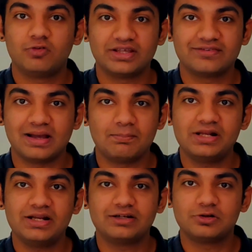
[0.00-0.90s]
For
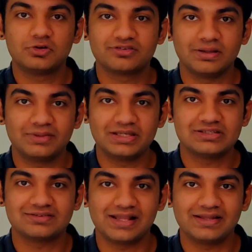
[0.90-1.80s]
example, it looks
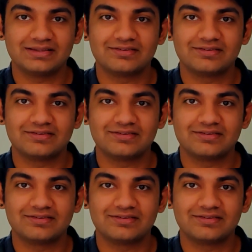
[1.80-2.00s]
something just like